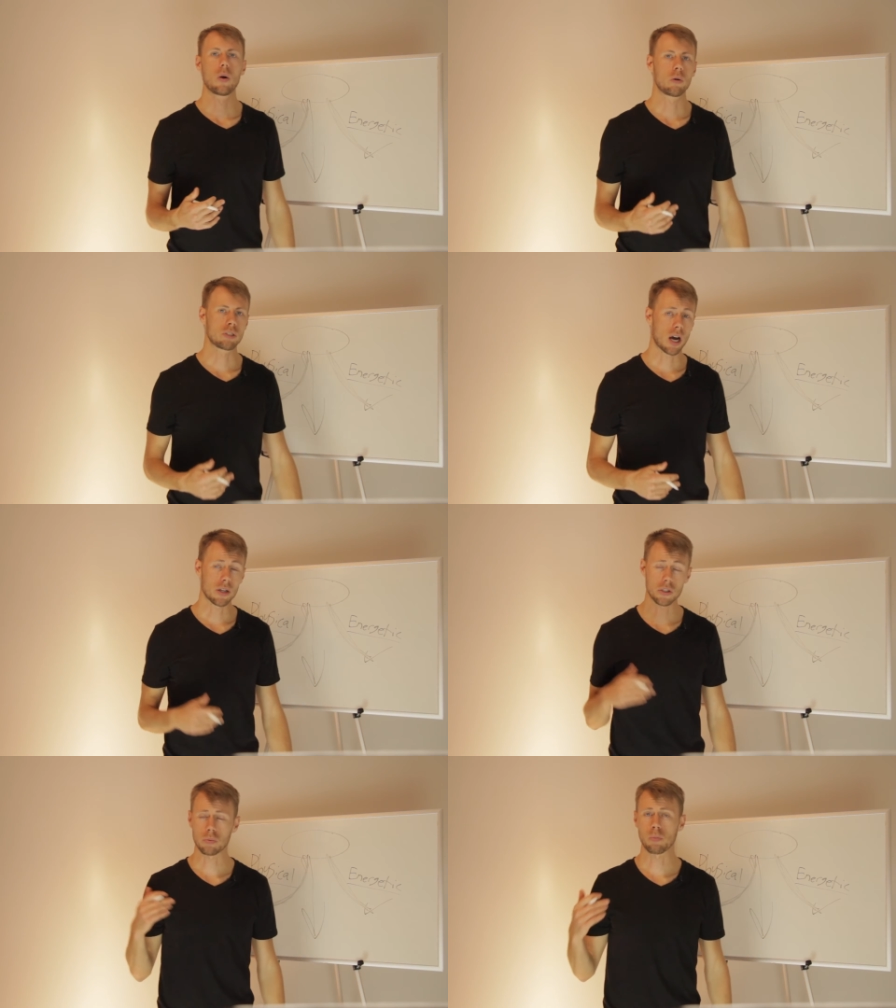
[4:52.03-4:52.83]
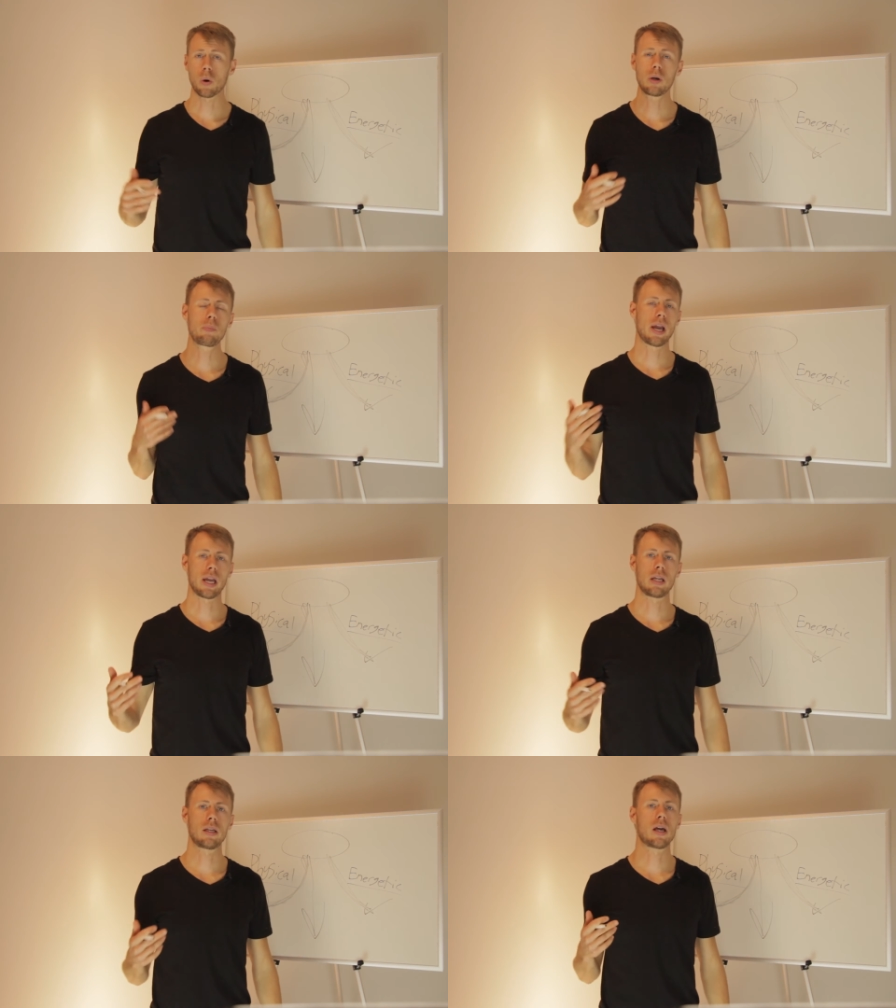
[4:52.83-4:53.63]
which causes more
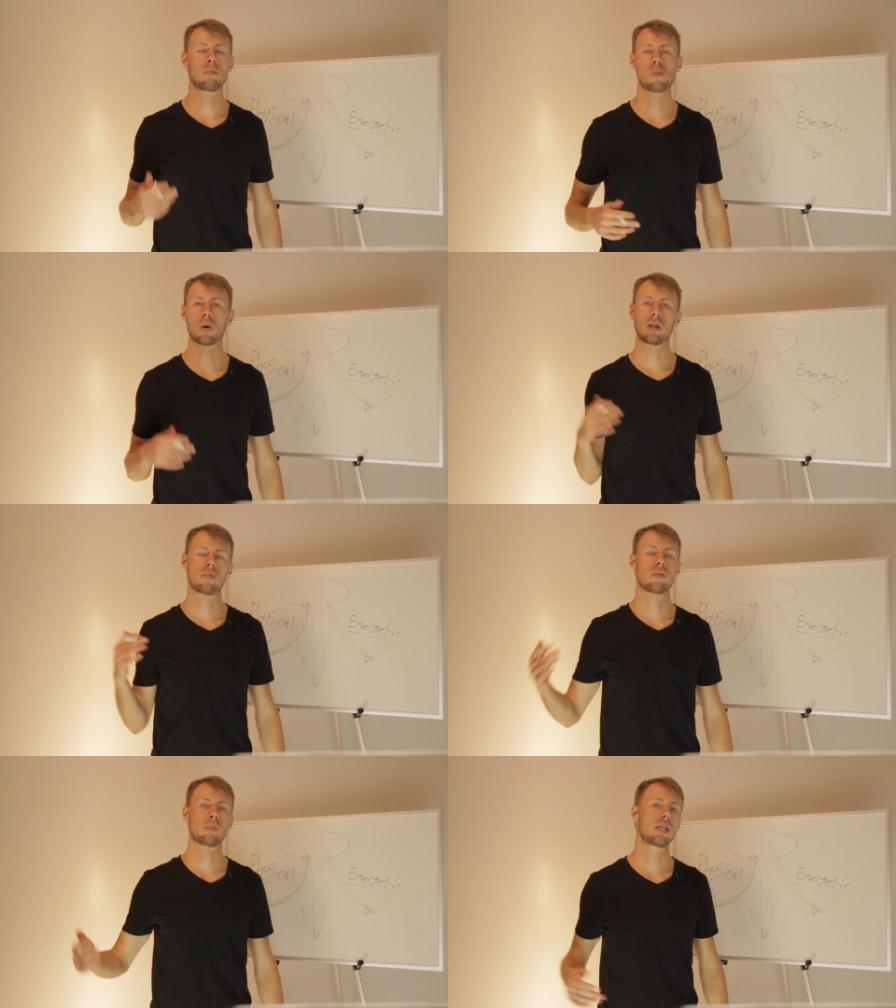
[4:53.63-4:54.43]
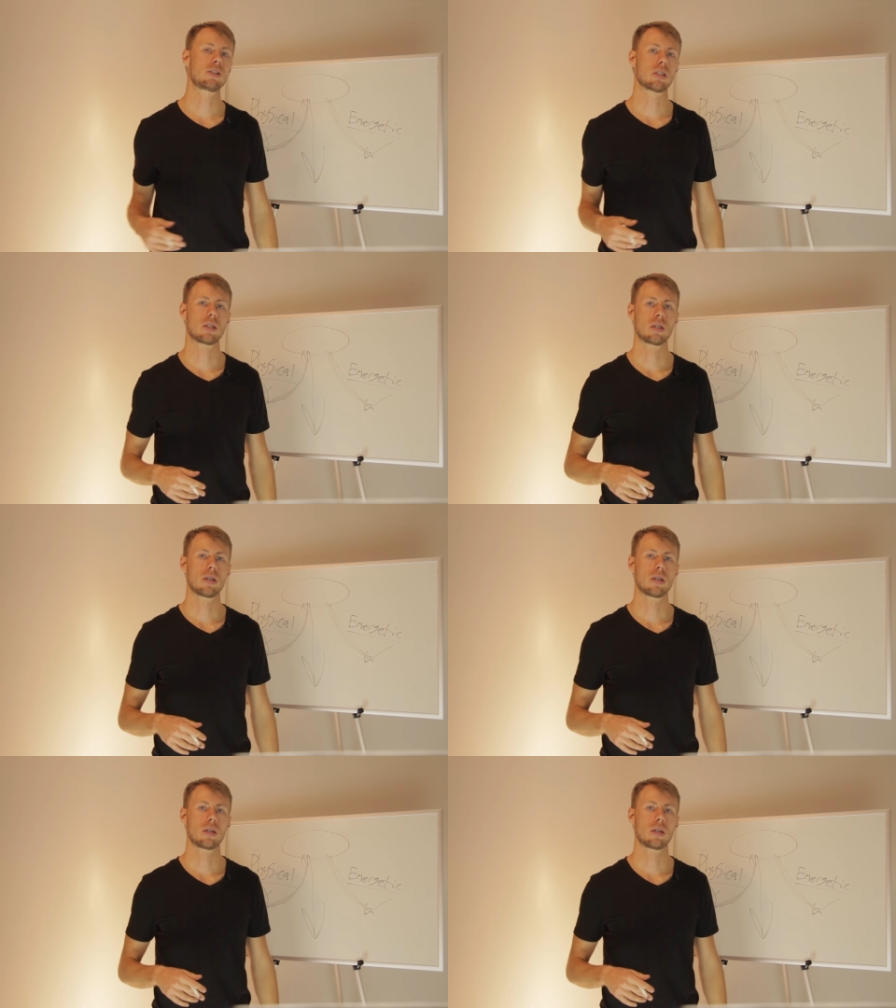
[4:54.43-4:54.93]
pain and more inflammation.